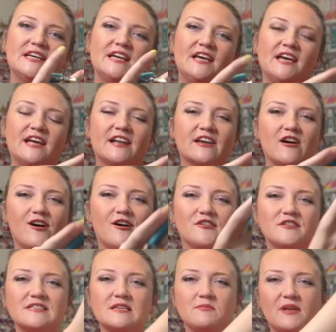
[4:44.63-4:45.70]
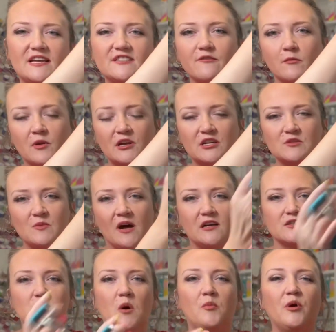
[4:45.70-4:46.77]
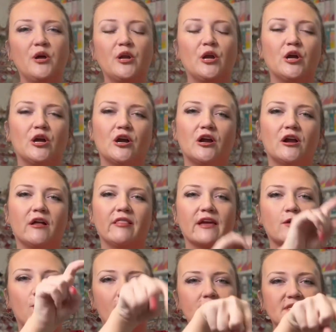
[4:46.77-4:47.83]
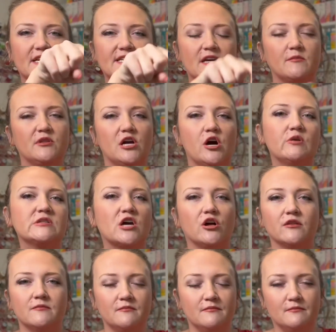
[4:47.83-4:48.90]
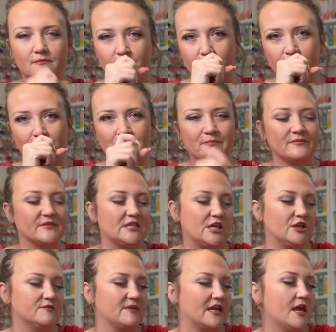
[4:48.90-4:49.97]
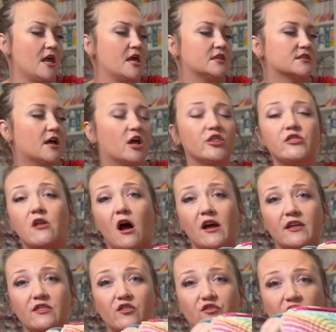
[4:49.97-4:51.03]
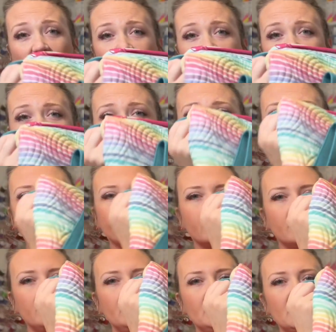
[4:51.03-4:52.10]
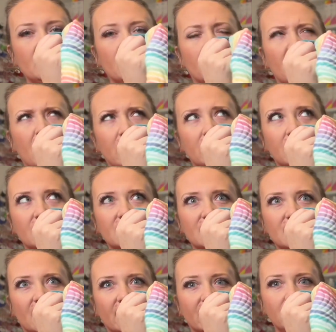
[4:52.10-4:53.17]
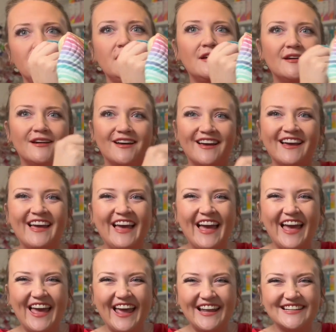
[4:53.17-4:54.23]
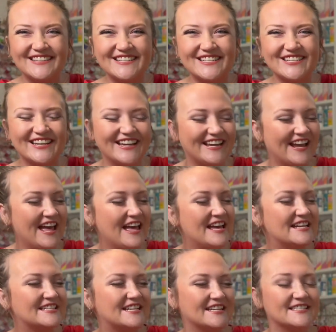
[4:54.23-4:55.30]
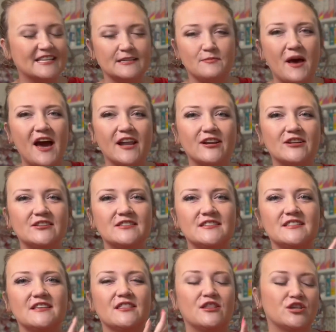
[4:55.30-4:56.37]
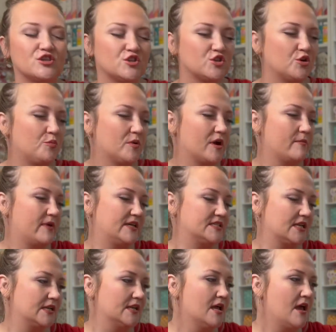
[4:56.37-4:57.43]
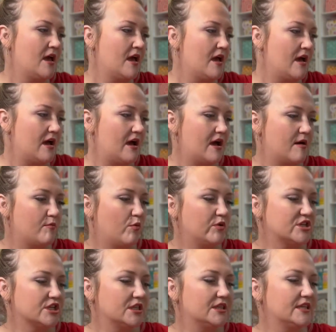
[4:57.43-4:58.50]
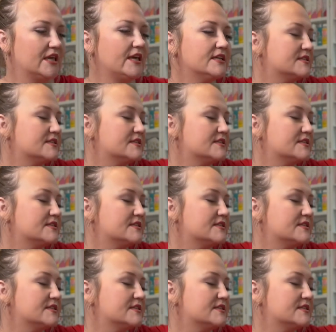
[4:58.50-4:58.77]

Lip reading: And I got all the supplies from her as well. So I'll put her like website down below. It's called, excuse me, it's called Knot and Thread, I think, design. And she does these patterns, super amazing. which leads